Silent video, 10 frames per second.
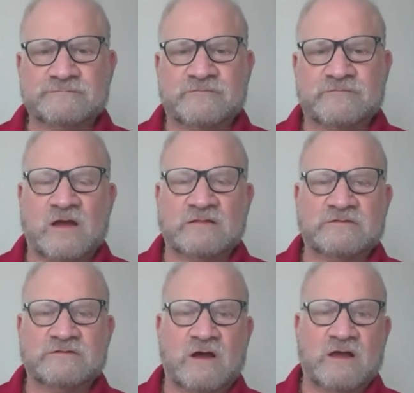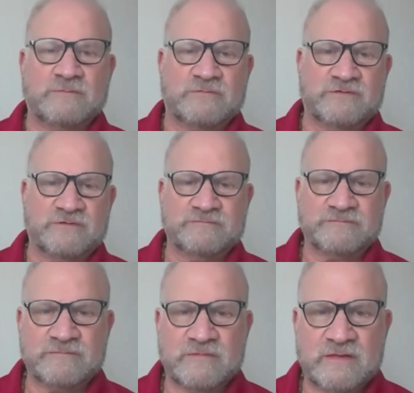violent times.
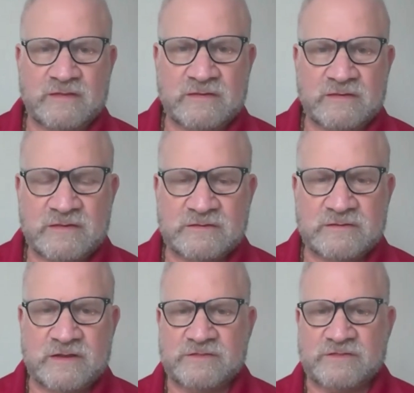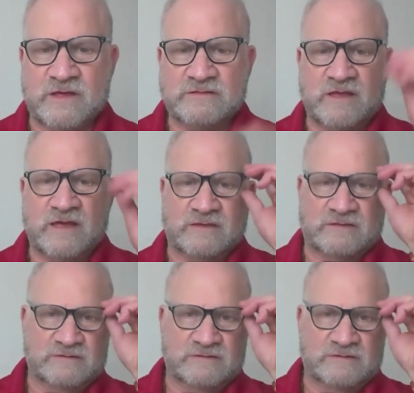And today's Sunday,